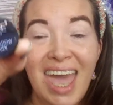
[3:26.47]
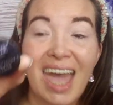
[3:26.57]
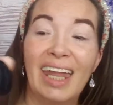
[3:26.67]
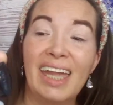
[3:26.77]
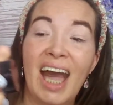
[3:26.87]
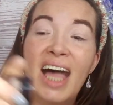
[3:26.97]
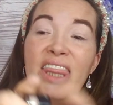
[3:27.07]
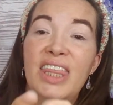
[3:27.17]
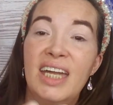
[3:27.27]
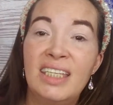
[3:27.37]
And I
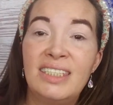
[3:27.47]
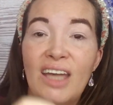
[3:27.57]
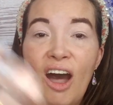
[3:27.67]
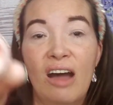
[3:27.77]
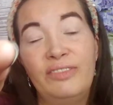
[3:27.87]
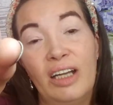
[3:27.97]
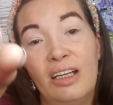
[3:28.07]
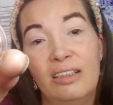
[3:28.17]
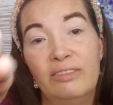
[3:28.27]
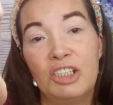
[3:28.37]
got this off
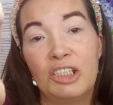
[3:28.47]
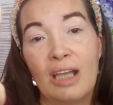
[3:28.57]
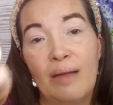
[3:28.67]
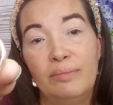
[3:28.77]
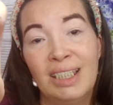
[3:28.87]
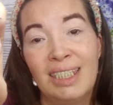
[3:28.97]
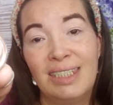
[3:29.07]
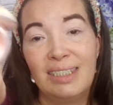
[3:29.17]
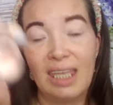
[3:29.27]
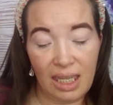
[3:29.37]
of Shop
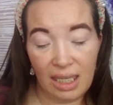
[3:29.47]
Miss A.